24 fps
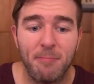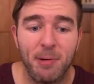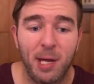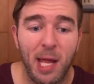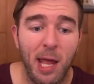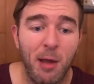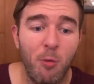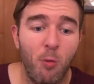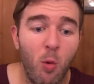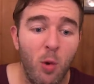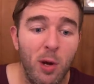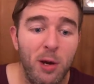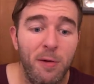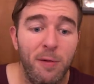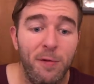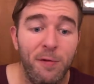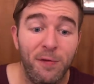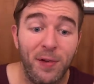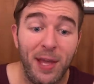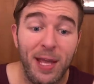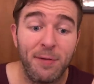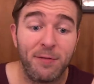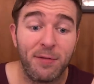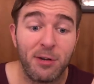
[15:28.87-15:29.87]
But I would
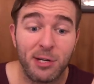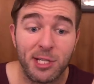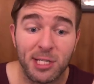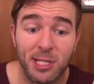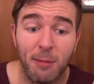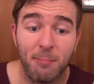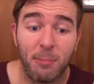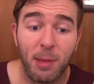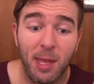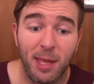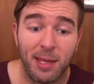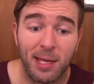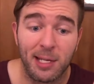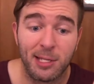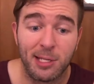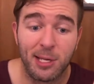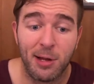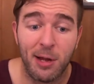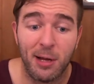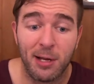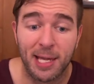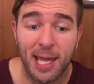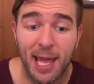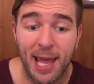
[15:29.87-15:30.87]
favor something like a
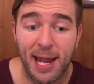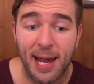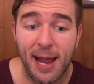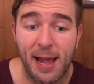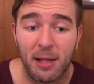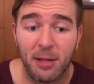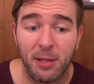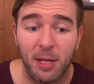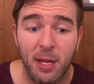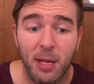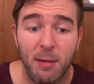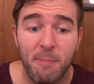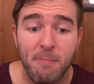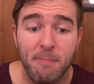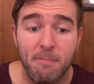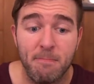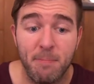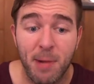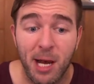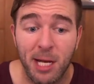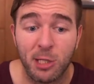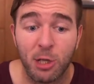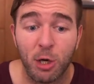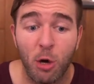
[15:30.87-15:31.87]
Tongkat Ali
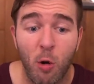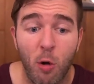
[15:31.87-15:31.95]
much